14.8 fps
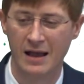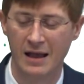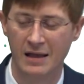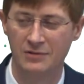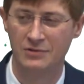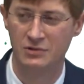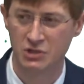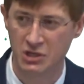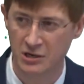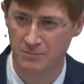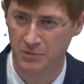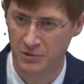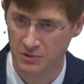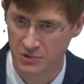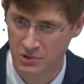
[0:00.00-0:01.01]
And the
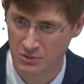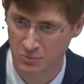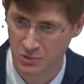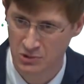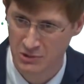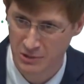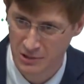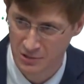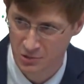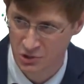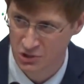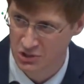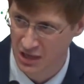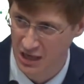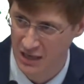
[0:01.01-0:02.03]
chairperson was a little
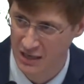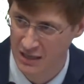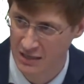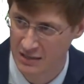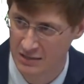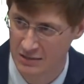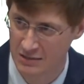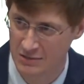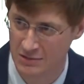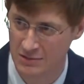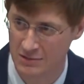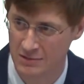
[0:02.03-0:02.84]
stunned.